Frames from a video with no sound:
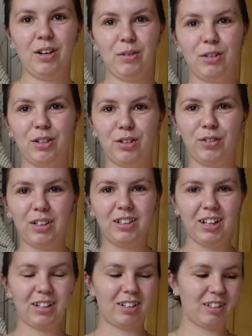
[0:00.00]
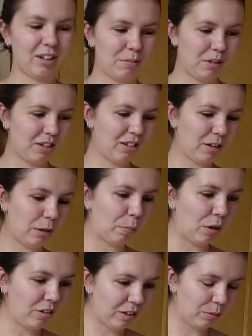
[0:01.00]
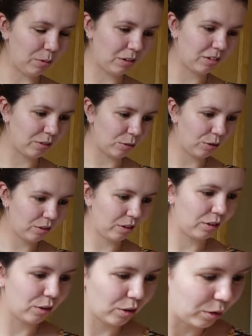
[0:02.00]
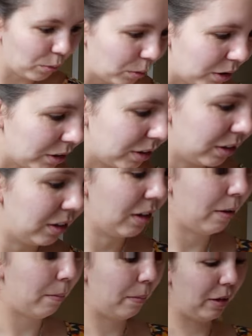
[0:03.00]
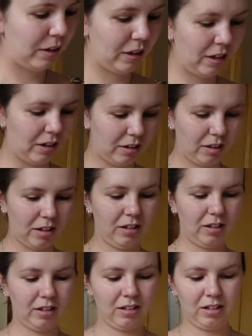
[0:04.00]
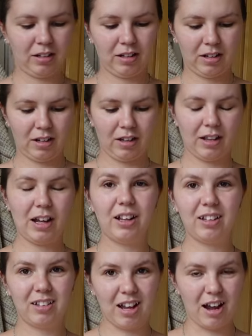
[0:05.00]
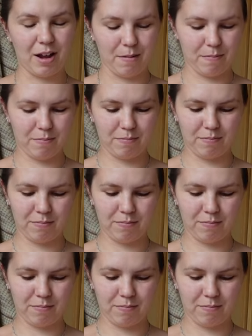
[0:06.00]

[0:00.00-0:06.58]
which is really sad because that means the spotty one's also not the one because they are the same.